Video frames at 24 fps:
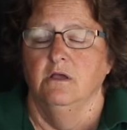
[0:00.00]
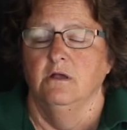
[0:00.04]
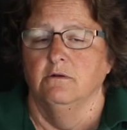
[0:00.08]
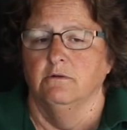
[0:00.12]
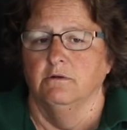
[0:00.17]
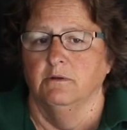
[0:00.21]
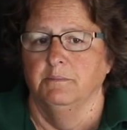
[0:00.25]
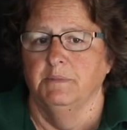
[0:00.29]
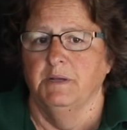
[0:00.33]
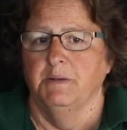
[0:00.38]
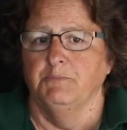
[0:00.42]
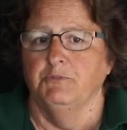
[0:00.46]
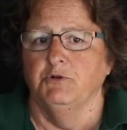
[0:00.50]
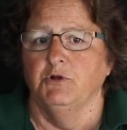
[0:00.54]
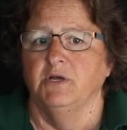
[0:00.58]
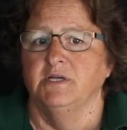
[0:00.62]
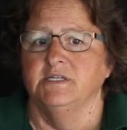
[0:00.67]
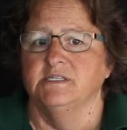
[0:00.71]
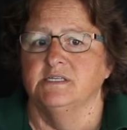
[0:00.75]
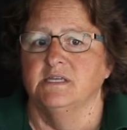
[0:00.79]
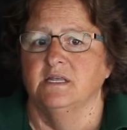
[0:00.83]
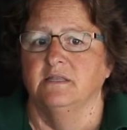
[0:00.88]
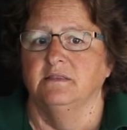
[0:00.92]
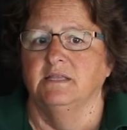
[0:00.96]
Remember I
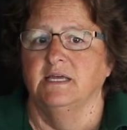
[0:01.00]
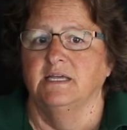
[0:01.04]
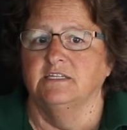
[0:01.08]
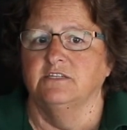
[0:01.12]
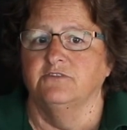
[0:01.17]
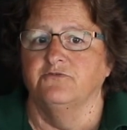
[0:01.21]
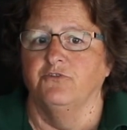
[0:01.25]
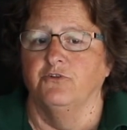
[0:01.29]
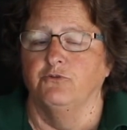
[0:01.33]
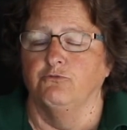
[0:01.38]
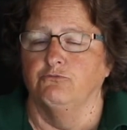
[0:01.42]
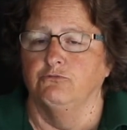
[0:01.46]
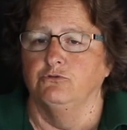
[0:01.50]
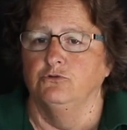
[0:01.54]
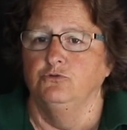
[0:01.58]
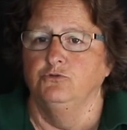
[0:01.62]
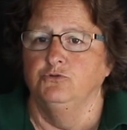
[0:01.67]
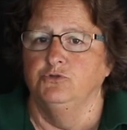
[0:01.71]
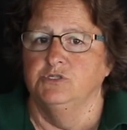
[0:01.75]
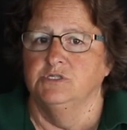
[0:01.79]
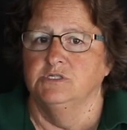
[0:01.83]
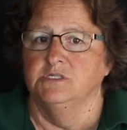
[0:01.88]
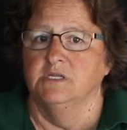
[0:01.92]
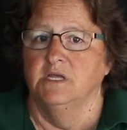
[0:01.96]
said that's for
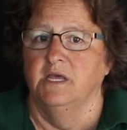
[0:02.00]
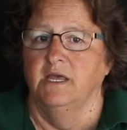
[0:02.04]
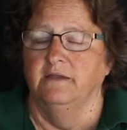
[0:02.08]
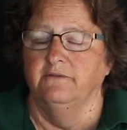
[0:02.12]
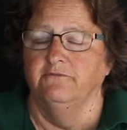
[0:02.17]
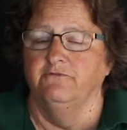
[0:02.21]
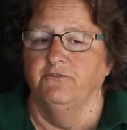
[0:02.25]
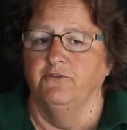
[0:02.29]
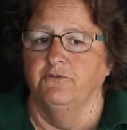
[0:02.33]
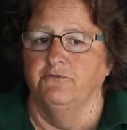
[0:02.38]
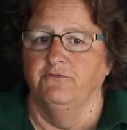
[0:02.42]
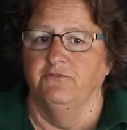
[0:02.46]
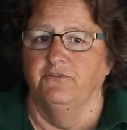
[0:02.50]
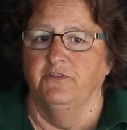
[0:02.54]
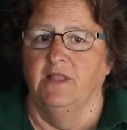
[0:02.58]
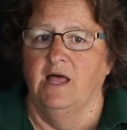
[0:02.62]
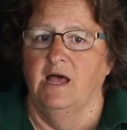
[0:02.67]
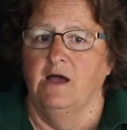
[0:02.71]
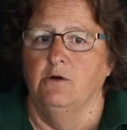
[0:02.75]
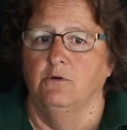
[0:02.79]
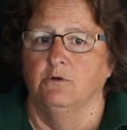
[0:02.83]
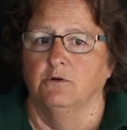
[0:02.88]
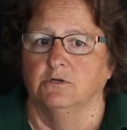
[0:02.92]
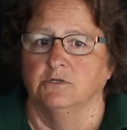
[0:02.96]
roots and for
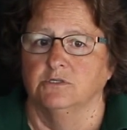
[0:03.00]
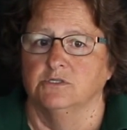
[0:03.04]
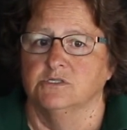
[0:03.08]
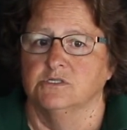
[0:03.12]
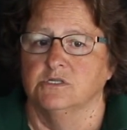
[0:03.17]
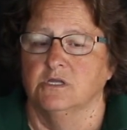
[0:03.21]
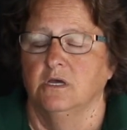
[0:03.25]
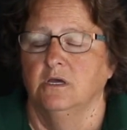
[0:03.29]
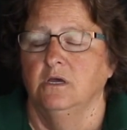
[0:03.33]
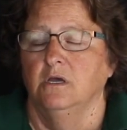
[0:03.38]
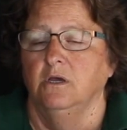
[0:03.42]
flowers.